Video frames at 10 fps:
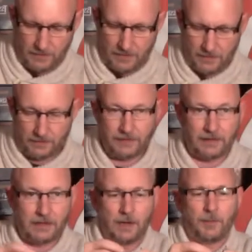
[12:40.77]
Looks like
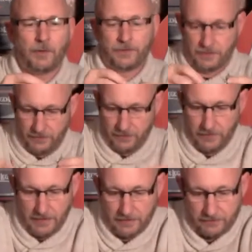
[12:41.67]
a couple of
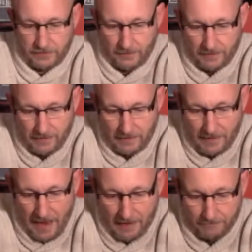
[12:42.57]
centurions or something like
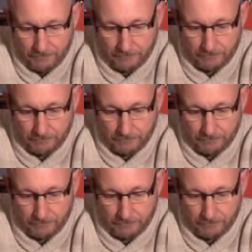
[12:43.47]
that.